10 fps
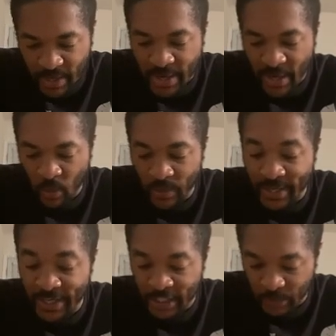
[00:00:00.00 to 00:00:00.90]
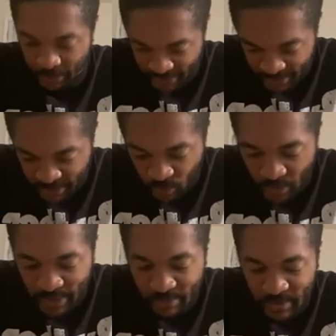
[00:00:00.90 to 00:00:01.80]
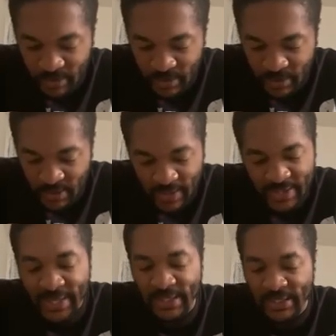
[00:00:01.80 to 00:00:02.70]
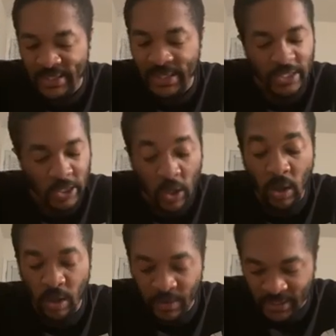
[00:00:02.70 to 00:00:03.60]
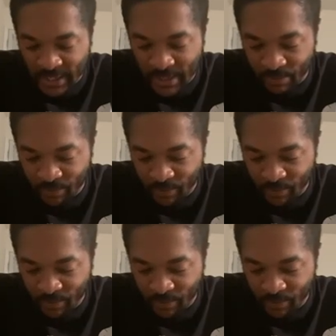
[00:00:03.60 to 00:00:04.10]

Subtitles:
And when they are spinning their webs, they is singing all the time.